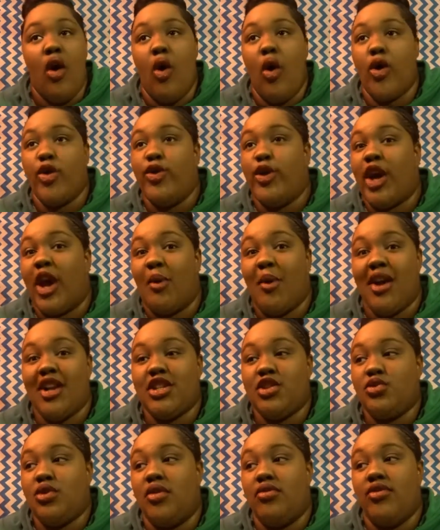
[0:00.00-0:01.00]
Or you can
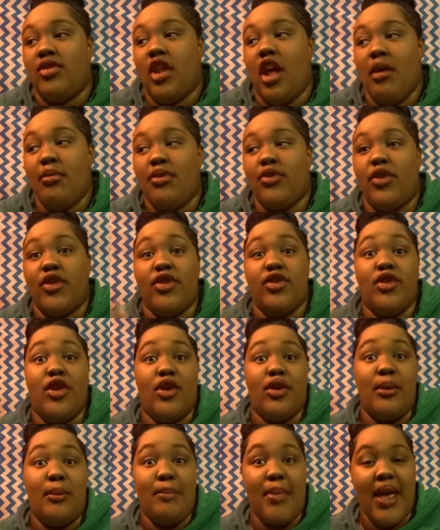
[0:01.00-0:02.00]
watch you a vlog before you
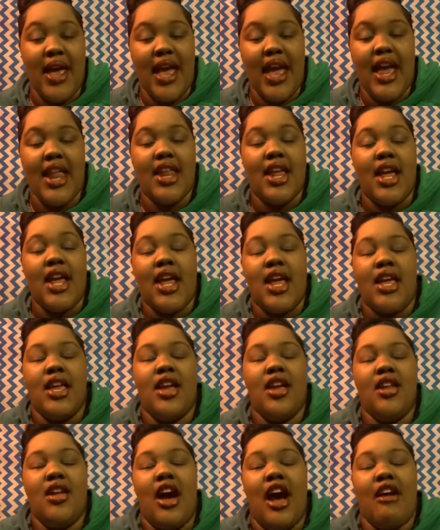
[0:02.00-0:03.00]
go to bed.
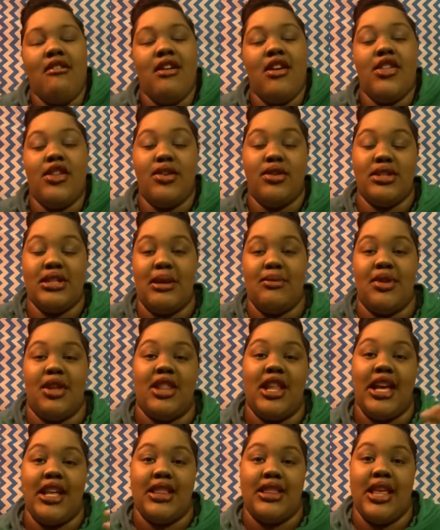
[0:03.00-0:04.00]
You know, I'd rather do something
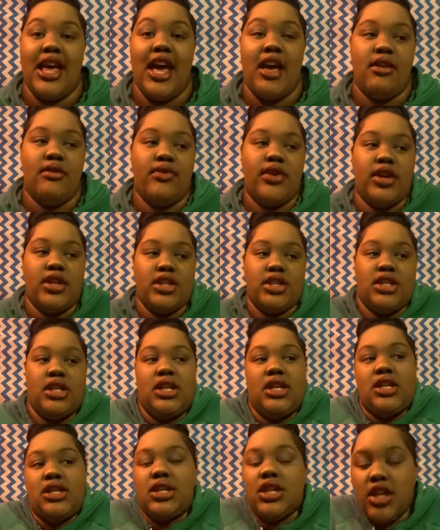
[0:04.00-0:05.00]
like that
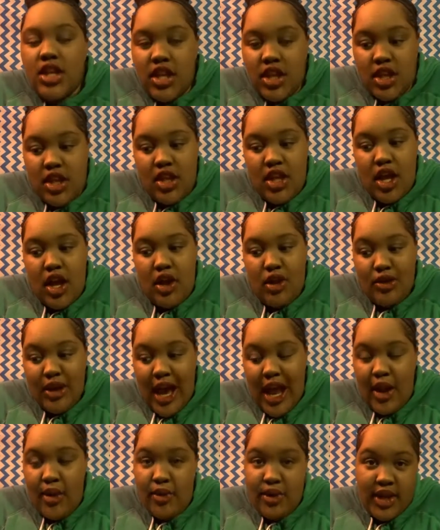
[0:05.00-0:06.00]
versus, you know,
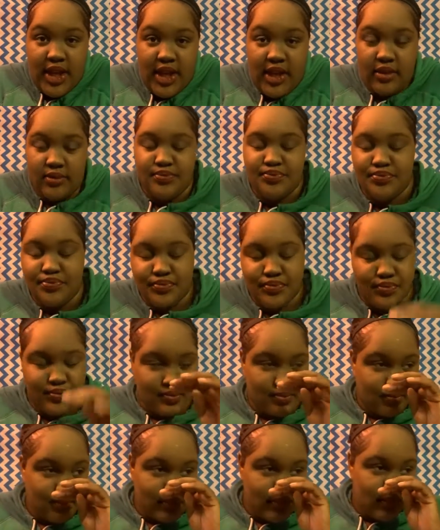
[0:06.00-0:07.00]
I don't get
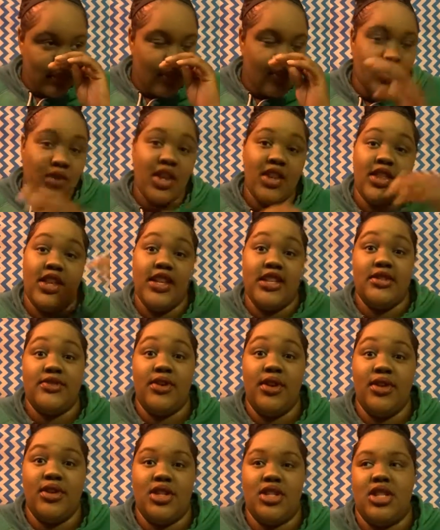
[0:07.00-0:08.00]
these
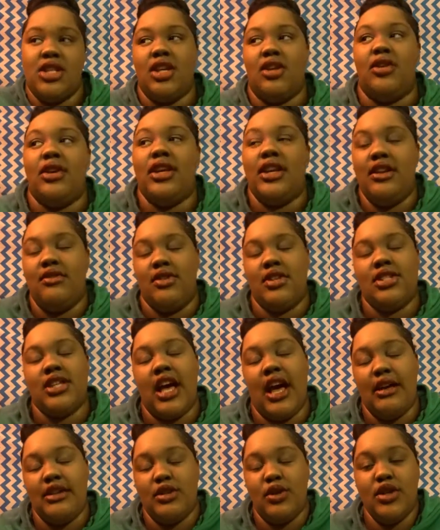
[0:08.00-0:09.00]
views until evening
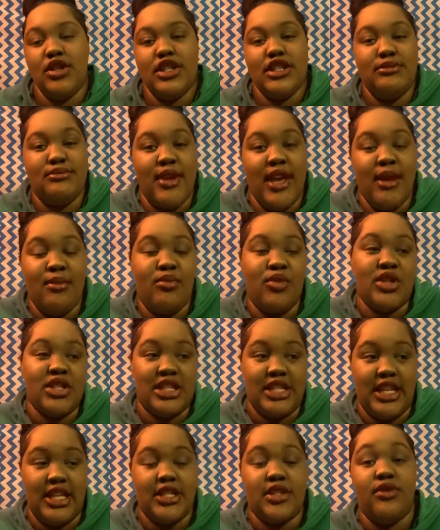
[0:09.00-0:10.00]
time. So it just made more
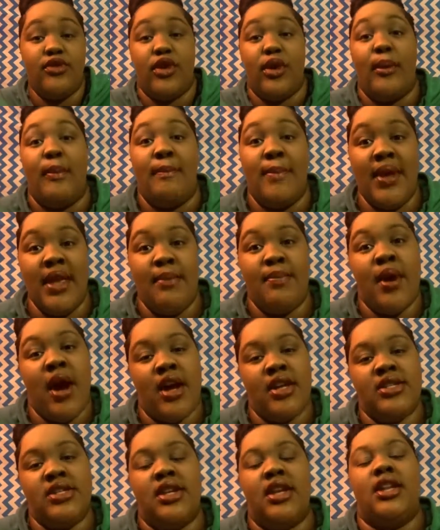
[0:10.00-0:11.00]
sense for me
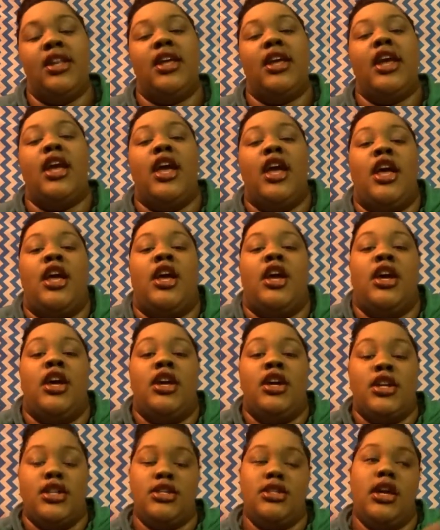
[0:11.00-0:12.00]
personally
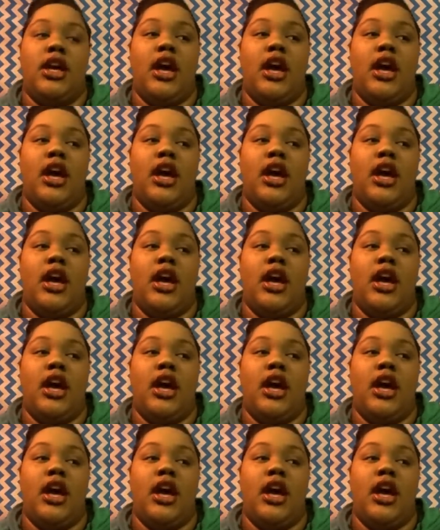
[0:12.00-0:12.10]
to